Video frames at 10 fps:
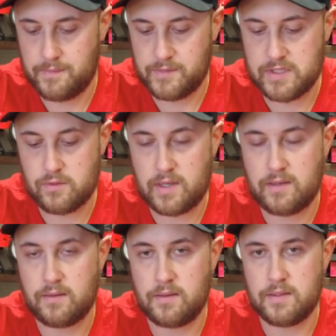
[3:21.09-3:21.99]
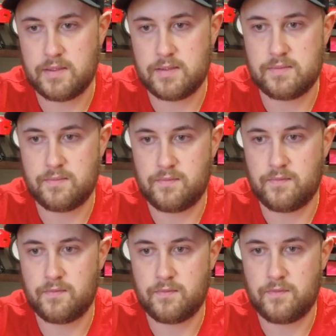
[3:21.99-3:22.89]
This one is
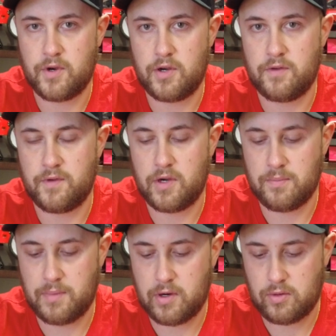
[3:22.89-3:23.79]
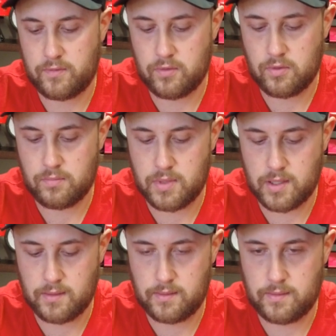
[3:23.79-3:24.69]
very powerful,
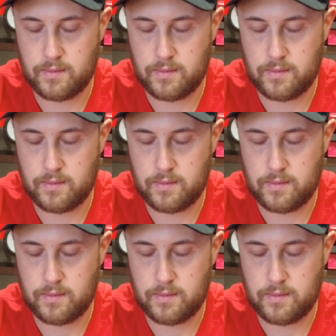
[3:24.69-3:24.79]
but